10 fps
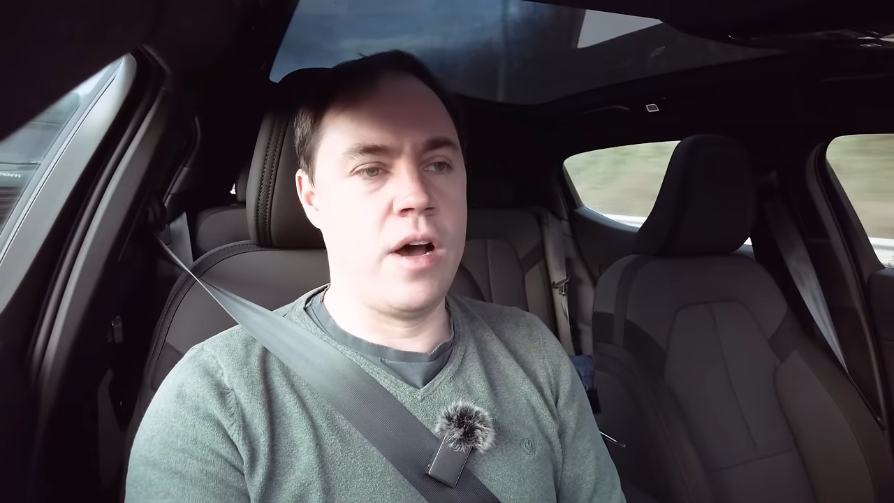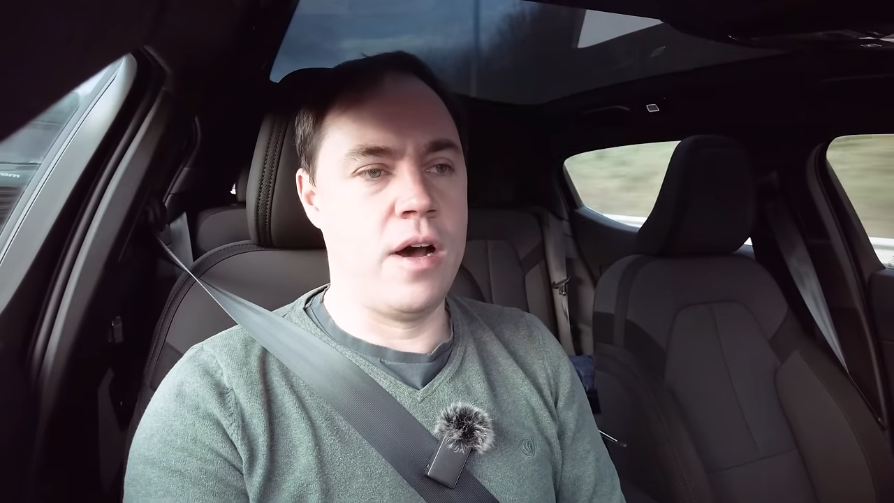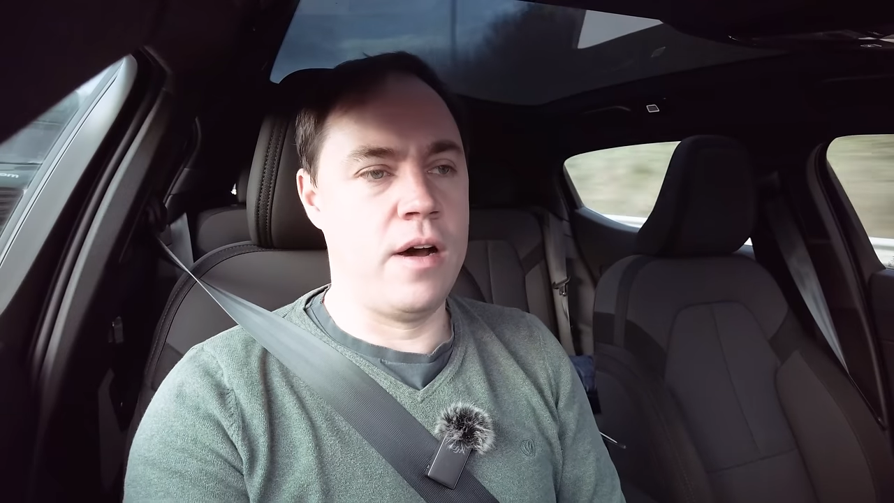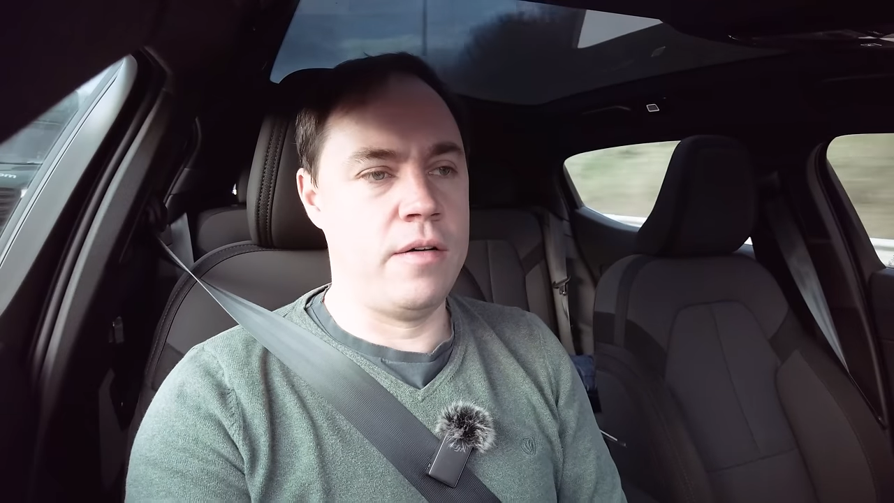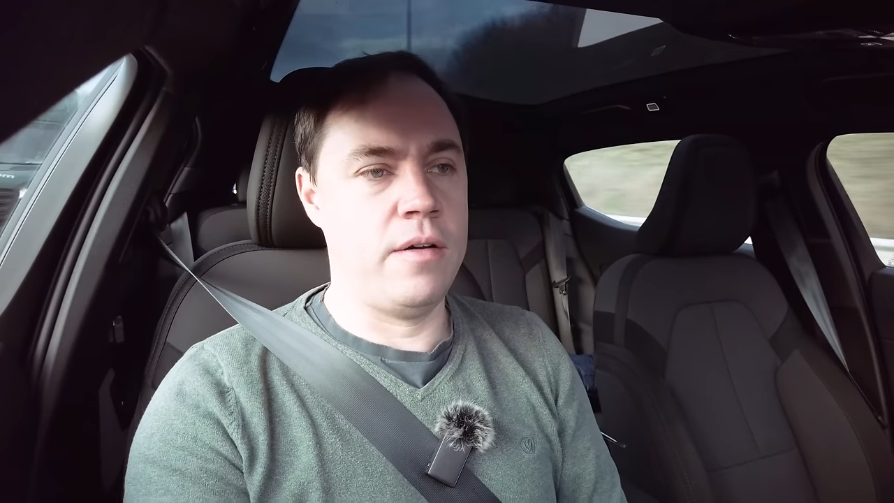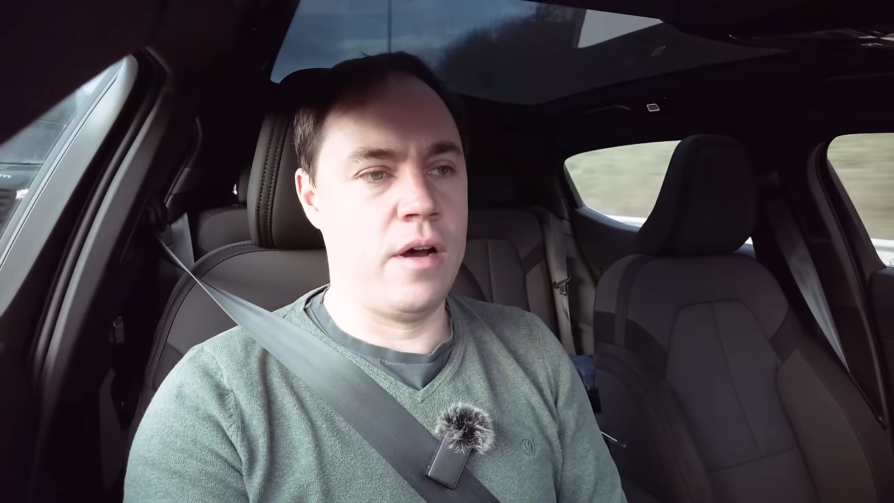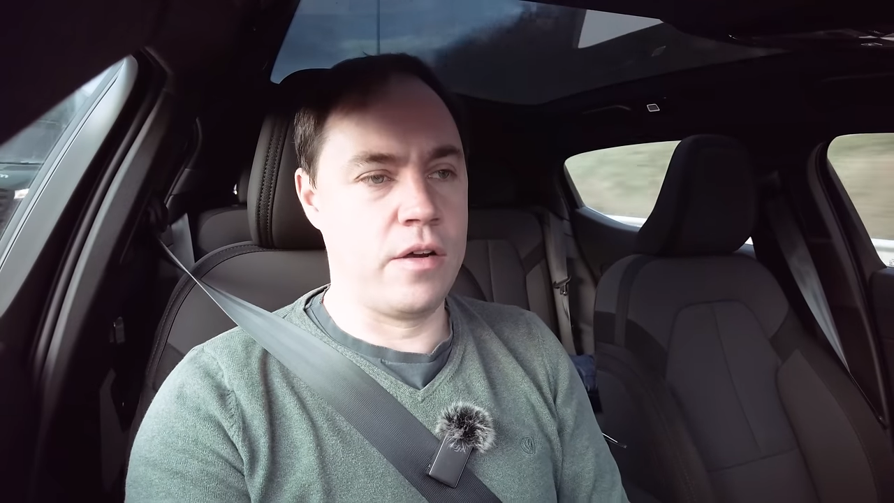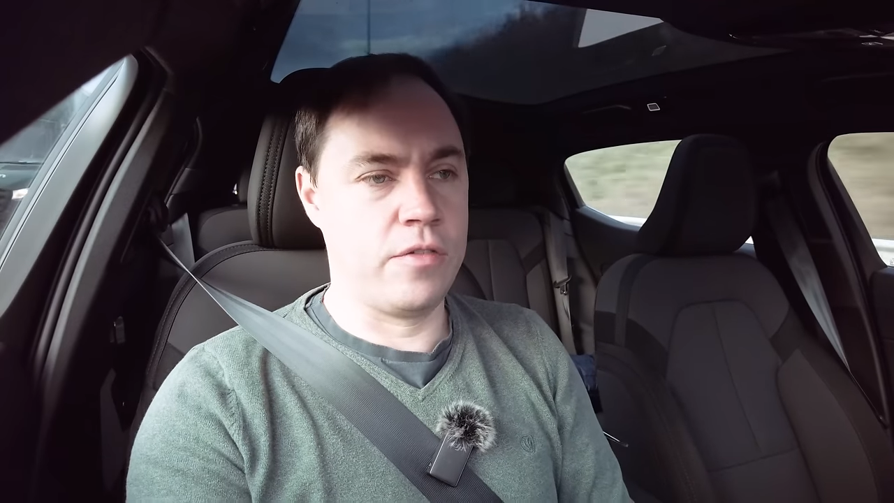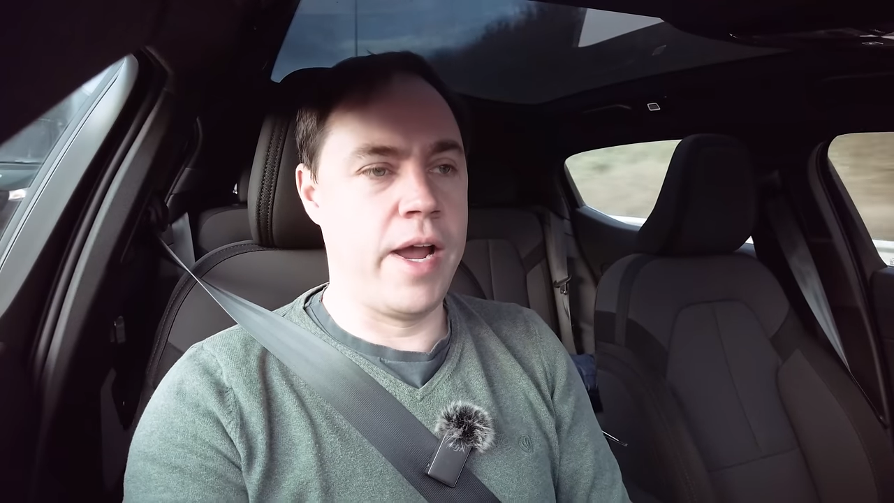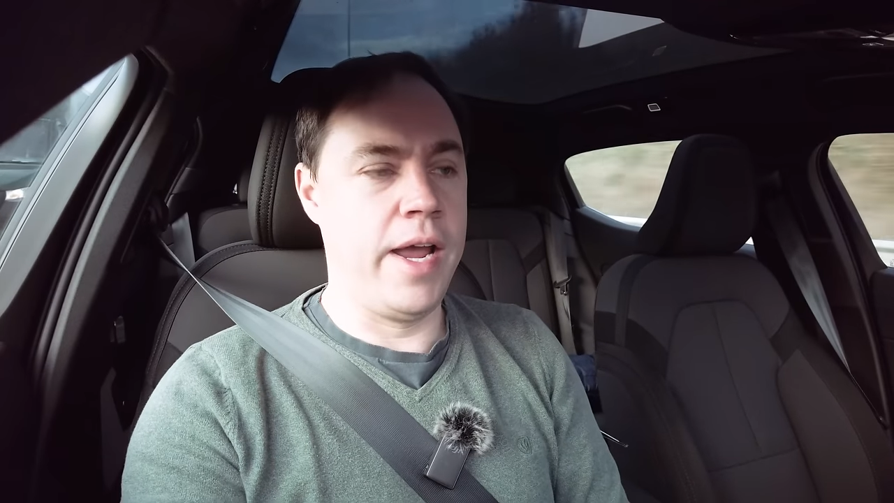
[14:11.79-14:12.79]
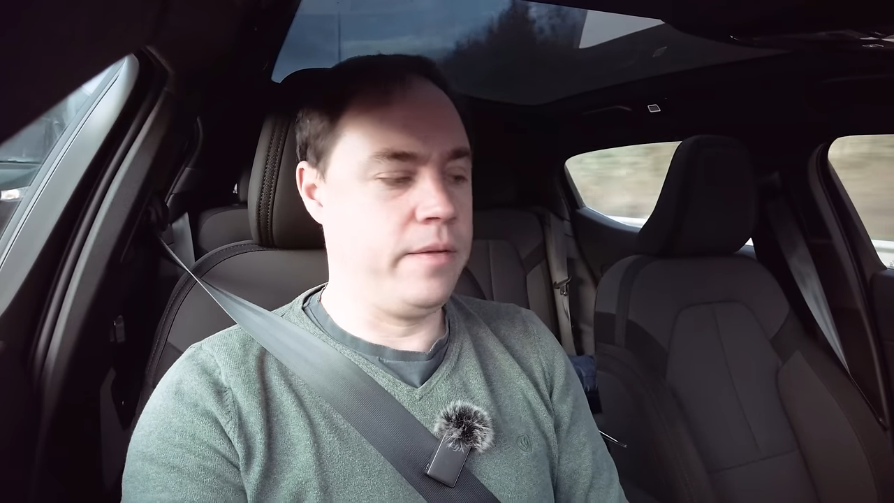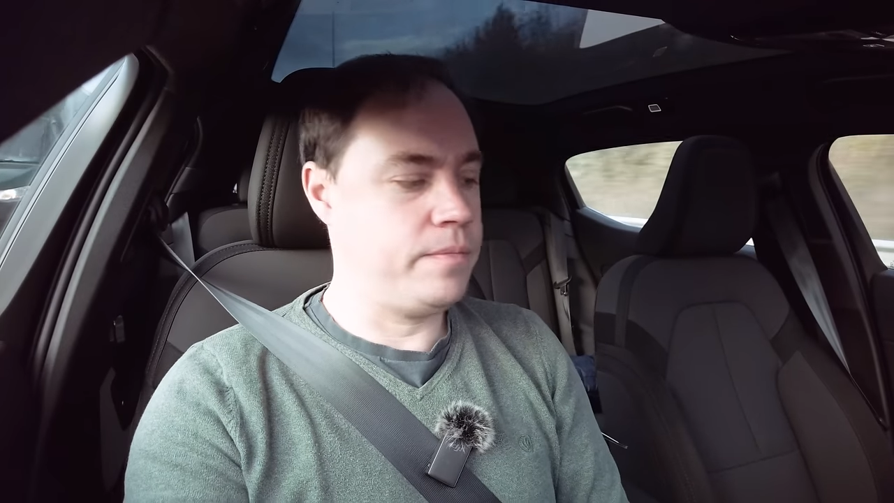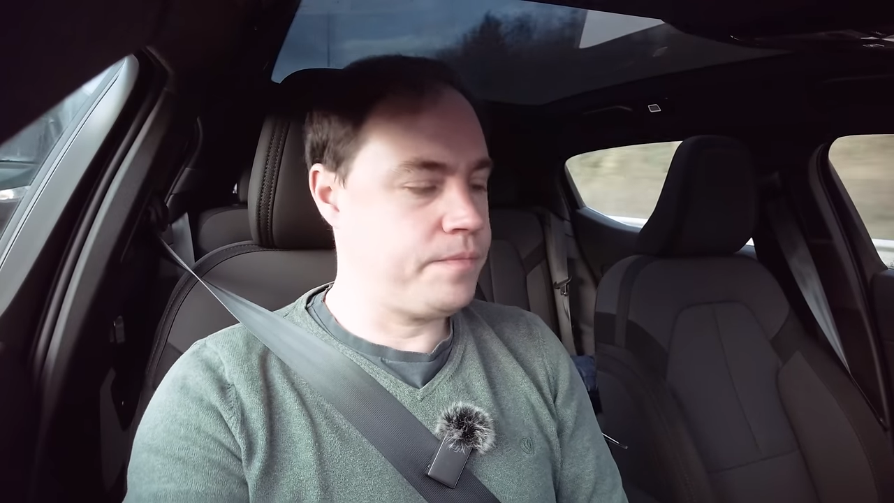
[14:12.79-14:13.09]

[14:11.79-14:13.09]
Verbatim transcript: are, are great.